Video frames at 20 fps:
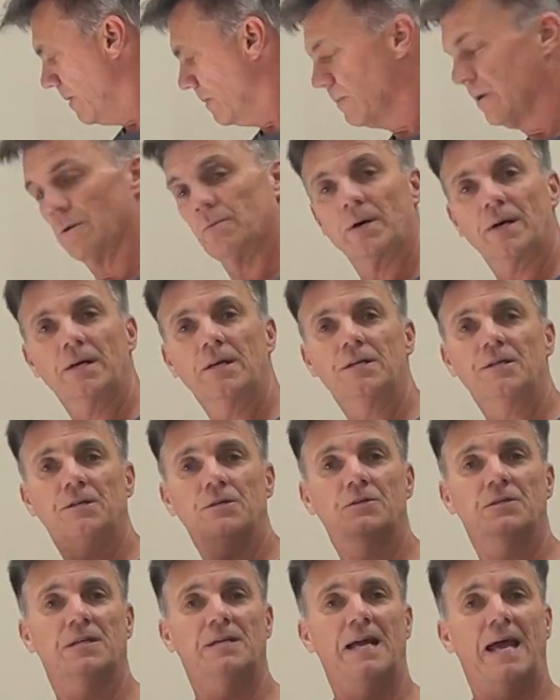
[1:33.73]
What we're going to
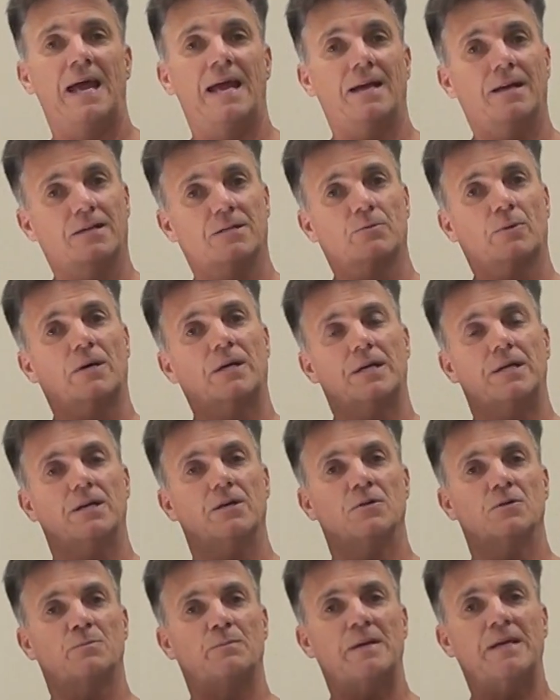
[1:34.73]
do today is we're going to
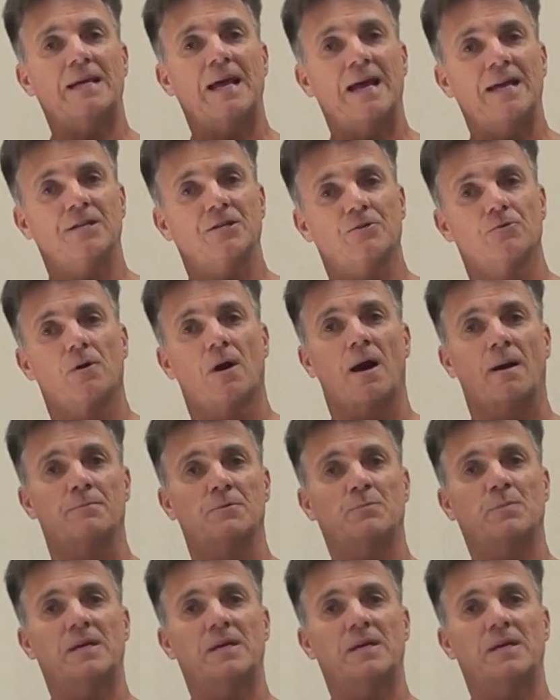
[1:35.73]
use pH drops,